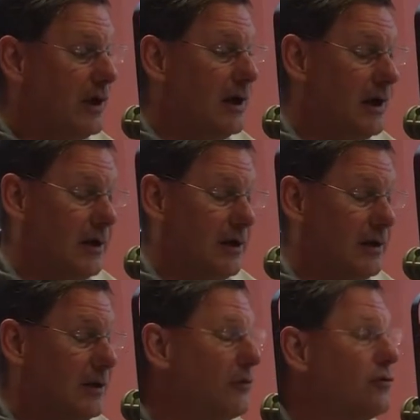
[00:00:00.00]

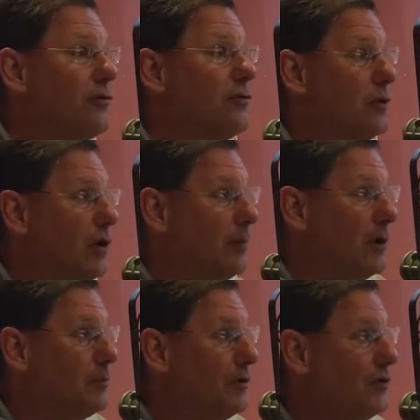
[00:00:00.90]
It was
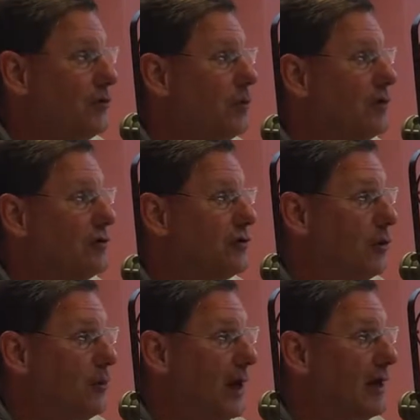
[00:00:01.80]
overwhelming. Please bring the
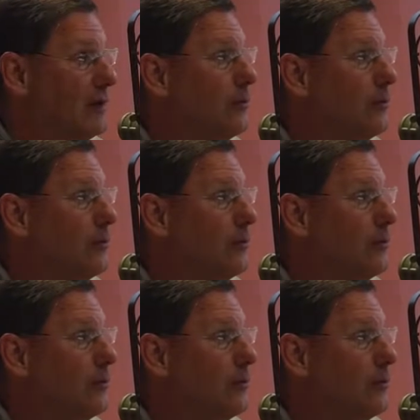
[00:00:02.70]
show back.